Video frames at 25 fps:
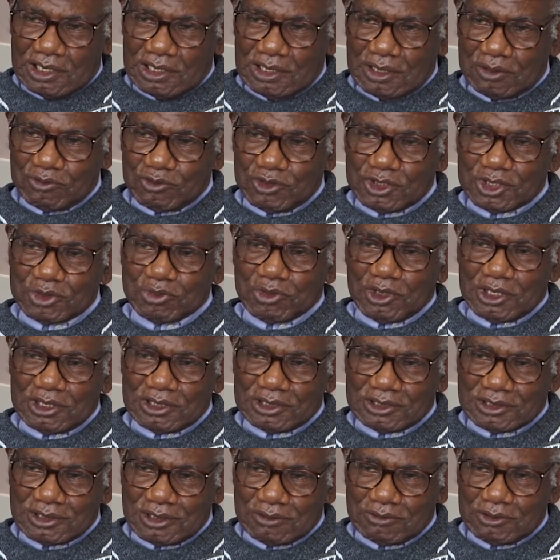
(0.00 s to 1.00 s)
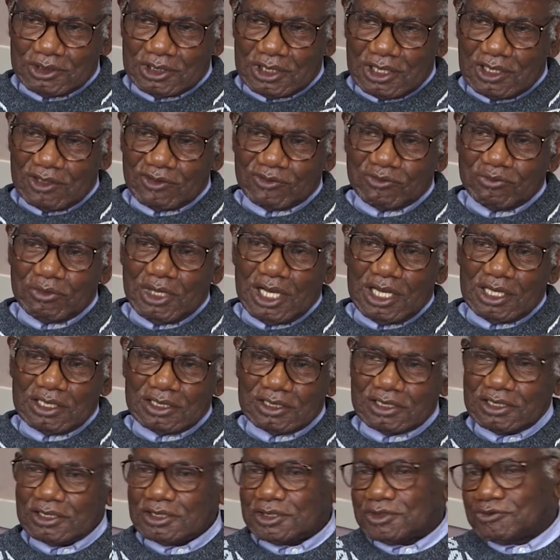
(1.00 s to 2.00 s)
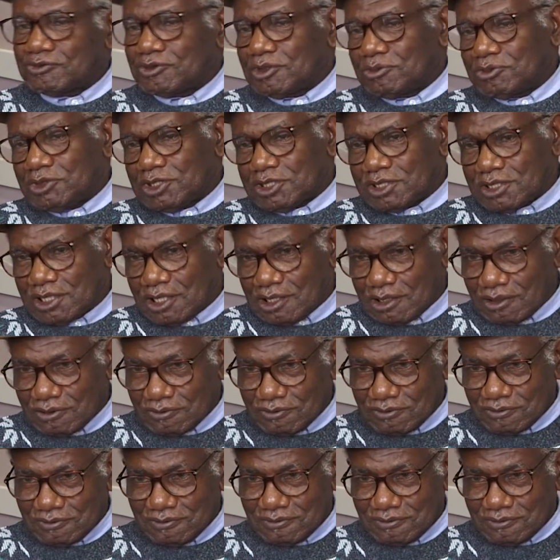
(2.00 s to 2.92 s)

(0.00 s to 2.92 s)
I am responsible of buying things for myself.